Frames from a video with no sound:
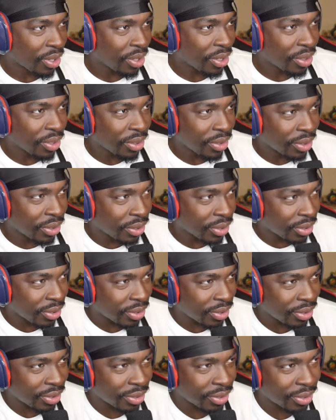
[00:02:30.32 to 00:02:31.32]

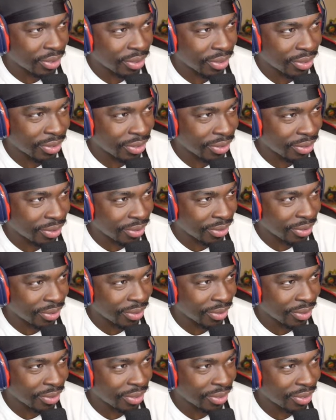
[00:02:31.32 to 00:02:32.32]

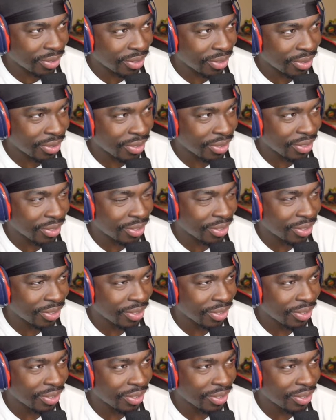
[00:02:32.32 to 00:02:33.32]

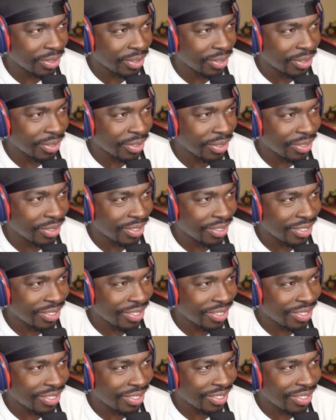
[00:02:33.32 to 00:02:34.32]

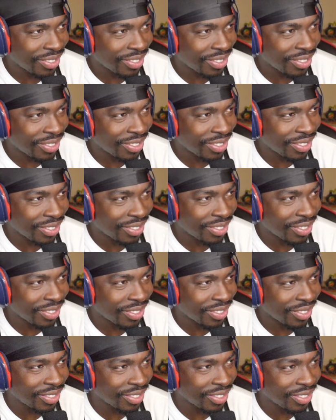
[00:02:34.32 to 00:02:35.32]

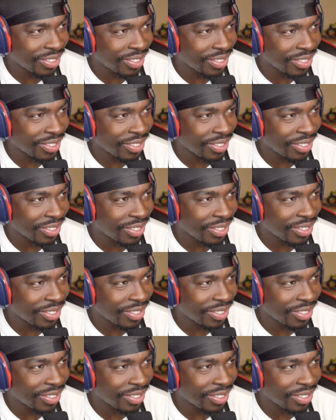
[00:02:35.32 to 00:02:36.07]
The person shown says nothing.